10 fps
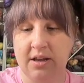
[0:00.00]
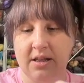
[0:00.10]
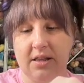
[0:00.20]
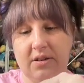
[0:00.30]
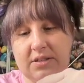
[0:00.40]

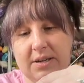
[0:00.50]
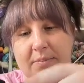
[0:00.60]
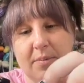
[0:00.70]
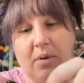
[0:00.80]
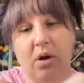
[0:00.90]
little
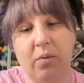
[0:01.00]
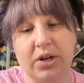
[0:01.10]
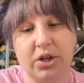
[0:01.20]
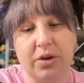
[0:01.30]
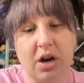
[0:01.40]
zipper pull,
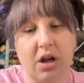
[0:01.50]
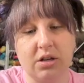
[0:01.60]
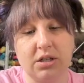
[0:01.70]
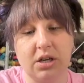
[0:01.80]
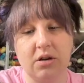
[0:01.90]
which you can
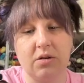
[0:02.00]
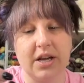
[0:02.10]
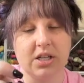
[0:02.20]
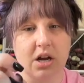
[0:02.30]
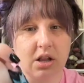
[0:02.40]
also,
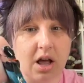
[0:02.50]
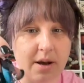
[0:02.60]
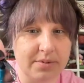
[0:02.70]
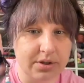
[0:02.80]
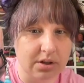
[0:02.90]
it's on a
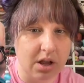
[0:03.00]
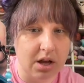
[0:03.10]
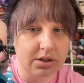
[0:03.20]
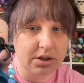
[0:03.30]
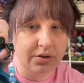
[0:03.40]
lobster claw,
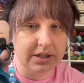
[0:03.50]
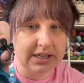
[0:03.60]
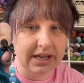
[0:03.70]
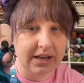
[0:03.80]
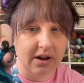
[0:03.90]
so you could
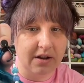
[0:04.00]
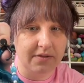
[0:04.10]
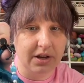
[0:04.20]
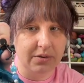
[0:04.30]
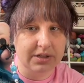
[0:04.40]
take it off
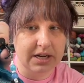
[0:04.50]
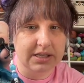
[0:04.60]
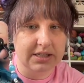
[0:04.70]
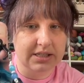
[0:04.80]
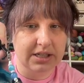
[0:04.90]
and use it
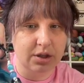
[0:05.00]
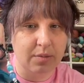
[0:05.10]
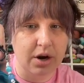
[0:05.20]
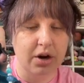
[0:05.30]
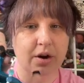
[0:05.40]
as a stitch
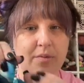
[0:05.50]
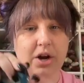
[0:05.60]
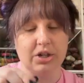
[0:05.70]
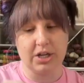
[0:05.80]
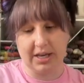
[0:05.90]
marker or
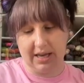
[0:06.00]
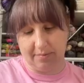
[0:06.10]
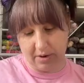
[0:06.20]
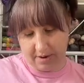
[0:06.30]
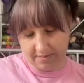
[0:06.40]
project
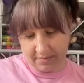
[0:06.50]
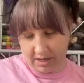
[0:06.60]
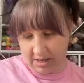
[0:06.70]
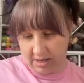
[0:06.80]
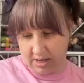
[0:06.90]
keeper.
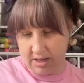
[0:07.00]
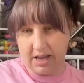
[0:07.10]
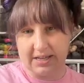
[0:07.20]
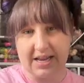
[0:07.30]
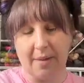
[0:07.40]

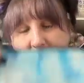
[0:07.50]
It's got